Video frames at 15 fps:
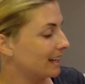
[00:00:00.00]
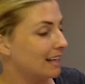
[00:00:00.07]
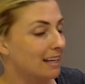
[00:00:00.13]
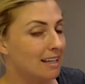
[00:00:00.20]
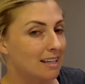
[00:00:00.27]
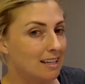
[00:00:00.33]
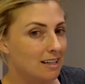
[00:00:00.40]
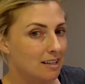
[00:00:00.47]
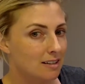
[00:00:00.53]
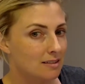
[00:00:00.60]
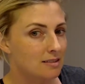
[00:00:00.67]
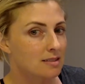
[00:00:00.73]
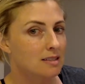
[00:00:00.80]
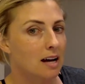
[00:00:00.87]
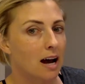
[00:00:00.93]

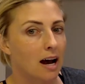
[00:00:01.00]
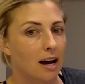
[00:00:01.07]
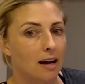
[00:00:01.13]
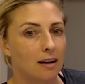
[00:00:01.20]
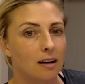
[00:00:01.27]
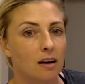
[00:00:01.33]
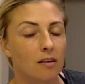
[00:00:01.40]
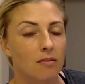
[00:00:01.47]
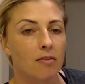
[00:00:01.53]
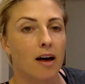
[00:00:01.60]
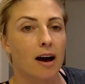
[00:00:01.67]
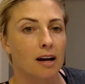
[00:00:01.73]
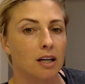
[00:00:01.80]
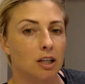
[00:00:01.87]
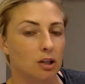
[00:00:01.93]
inside of
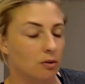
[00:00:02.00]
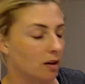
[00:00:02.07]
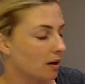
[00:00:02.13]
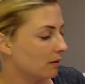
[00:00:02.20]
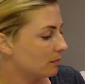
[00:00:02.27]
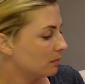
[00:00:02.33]
that unit.